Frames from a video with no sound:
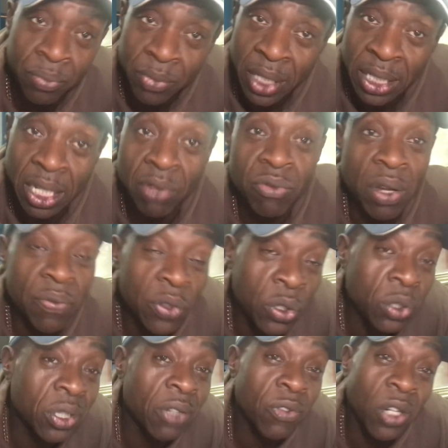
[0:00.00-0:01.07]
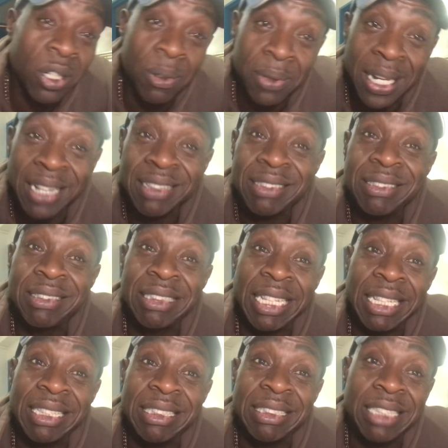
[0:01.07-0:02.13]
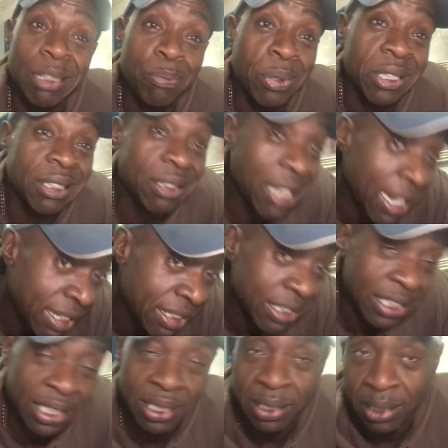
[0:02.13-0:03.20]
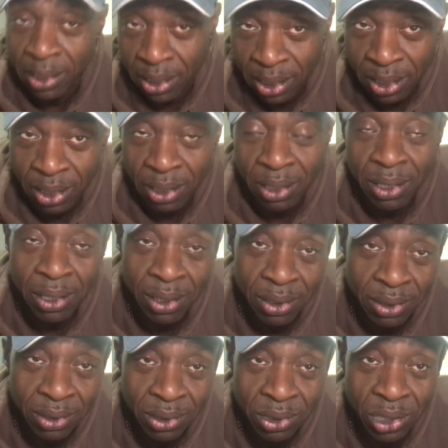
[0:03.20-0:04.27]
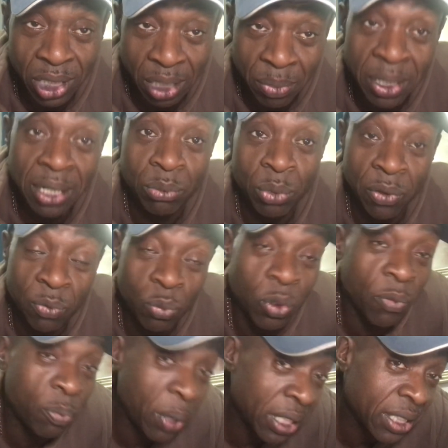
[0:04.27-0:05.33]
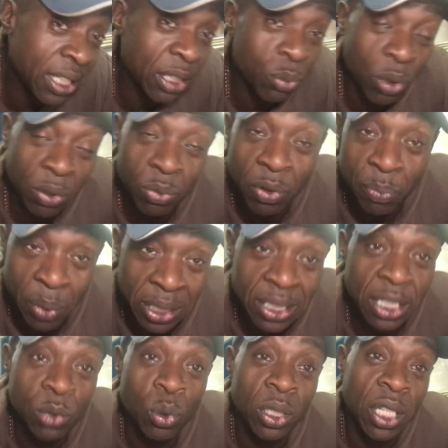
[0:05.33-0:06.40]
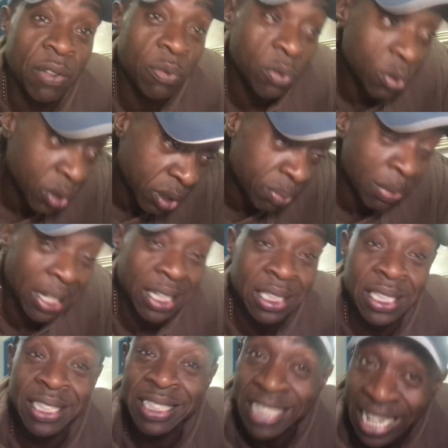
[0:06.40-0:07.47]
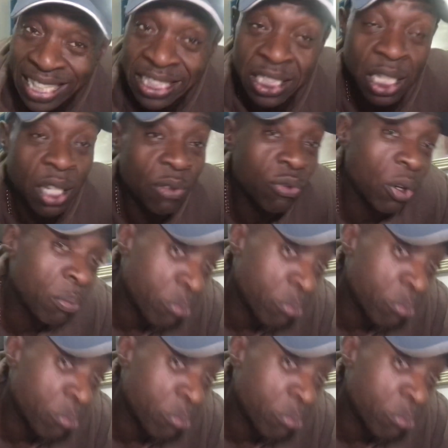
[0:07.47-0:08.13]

revenues have gone up like 60%. Do you know what I mean? With business what they've managed to get from